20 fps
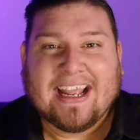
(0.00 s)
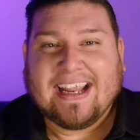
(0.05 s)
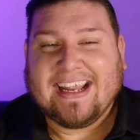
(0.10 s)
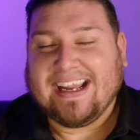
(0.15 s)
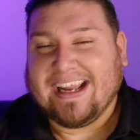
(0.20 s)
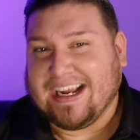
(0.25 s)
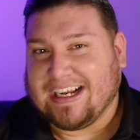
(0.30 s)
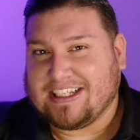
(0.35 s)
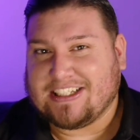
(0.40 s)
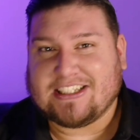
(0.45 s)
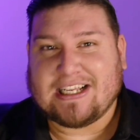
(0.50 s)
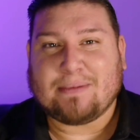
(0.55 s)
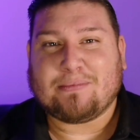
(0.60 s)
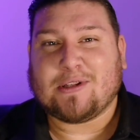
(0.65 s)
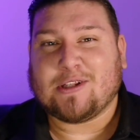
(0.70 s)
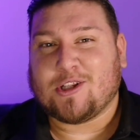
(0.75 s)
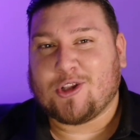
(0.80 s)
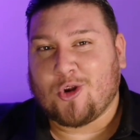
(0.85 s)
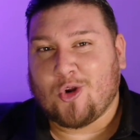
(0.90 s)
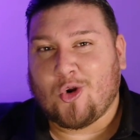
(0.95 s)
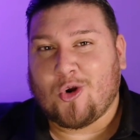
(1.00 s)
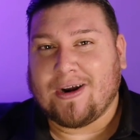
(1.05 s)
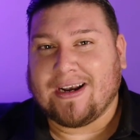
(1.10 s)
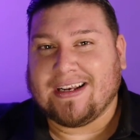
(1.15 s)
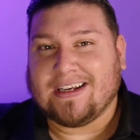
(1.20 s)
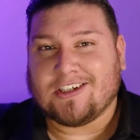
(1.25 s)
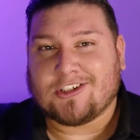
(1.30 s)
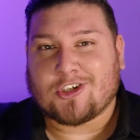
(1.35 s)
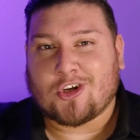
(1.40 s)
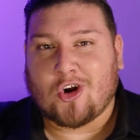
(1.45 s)
He accepted the Lord
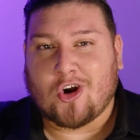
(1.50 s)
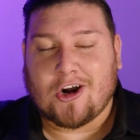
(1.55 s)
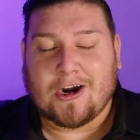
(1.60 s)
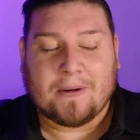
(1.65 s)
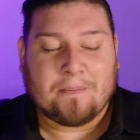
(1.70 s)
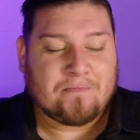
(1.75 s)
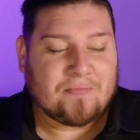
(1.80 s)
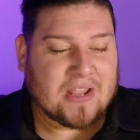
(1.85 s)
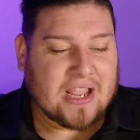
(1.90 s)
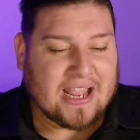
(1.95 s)
in his heart,